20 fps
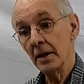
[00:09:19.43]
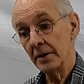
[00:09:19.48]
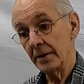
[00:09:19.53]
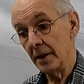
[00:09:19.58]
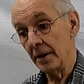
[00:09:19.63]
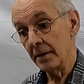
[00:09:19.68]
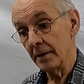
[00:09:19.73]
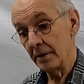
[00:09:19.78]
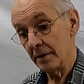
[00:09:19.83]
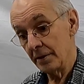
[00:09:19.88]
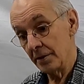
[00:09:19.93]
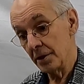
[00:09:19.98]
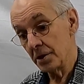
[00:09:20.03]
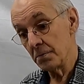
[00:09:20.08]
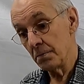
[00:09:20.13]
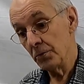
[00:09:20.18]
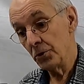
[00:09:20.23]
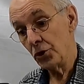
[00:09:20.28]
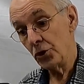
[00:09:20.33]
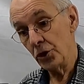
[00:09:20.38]
that
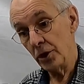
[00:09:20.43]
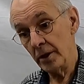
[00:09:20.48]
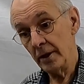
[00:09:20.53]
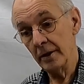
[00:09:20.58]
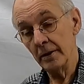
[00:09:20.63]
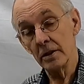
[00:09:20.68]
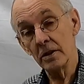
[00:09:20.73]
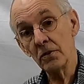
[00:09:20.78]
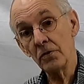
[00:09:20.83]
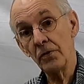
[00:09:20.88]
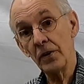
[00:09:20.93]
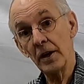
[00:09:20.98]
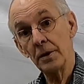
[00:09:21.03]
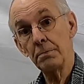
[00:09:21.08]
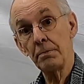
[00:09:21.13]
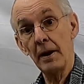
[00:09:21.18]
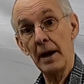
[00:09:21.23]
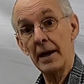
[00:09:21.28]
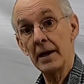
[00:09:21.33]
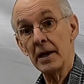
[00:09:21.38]
this machine is
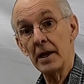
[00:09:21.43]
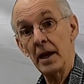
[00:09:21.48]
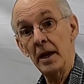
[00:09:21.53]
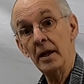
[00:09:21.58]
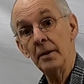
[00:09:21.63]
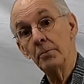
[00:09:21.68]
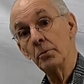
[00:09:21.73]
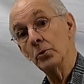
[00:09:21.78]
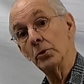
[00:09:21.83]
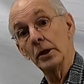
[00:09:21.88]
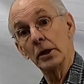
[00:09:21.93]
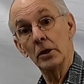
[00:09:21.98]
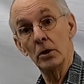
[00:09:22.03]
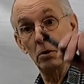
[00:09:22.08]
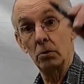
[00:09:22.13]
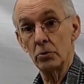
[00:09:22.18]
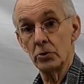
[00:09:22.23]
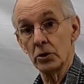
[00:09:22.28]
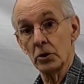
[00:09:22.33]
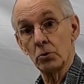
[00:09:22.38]
fed by a cable that
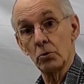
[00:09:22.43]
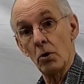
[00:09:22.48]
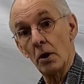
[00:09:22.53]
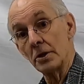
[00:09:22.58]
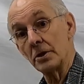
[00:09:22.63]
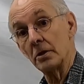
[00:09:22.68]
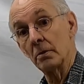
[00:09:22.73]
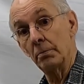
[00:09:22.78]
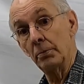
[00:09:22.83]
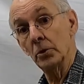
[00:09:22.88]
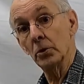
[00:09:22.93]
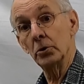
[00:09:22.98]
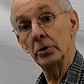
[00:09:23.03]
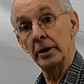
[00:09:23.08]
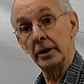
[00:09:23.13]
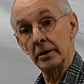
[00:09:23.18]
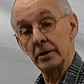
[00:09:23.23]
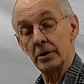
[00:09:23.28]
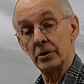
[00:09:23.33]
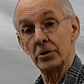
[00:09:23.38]
goes across the
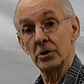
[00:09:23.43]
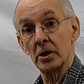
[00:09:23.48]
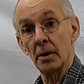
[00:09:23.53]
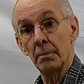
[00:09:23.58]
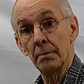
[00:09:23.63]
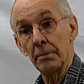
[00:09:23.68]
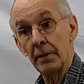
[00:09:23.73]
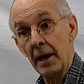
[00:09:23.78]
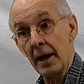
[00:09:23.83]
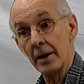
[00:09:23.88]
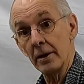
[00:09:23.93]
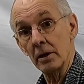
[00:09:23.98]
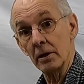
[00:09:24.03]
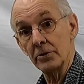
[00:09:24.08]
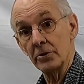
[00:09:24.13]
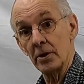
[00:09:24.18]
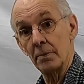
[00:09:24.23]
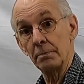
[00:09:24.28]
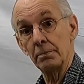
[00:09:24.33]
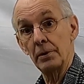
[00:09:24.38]
building to some panel
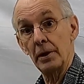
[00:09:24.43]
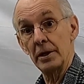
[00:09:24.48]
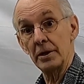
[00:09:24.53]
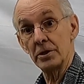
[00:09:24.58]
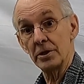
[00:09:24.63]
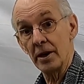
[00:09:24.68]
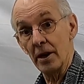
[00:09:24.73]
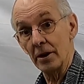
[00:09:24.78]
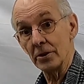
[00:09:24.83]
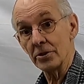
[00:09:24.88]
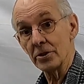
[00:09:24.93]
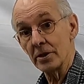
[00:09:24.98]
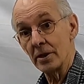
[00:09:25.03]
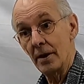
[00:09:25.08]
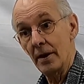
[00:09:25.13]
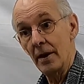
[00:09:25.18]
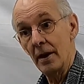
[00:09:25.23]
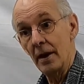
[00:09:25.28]
someplace else.